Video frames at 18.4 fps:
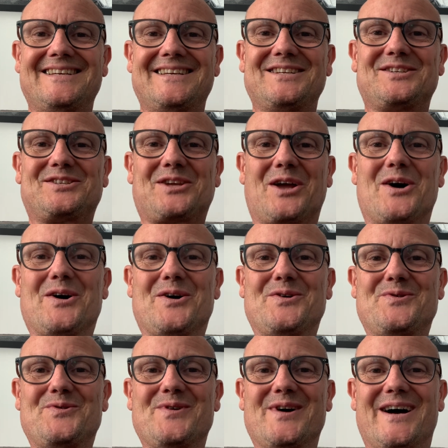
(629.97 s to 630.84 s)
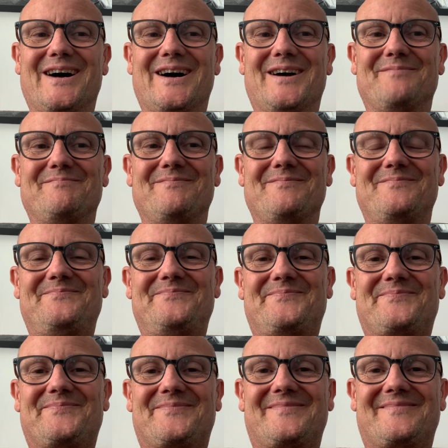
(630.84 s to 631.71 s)
So,
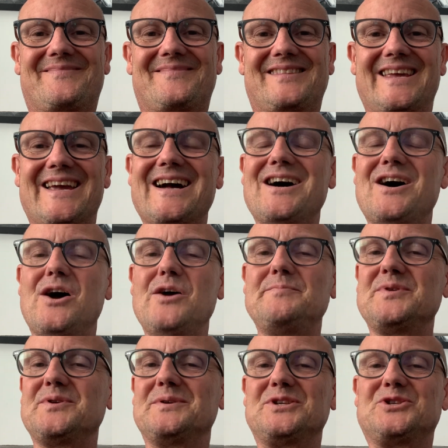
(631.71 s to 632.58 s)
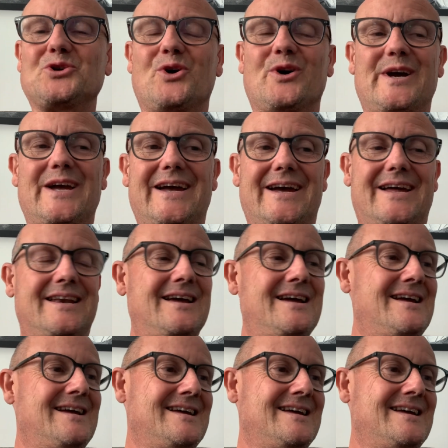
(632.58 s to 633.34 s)
yeah, I hope you enjoy it.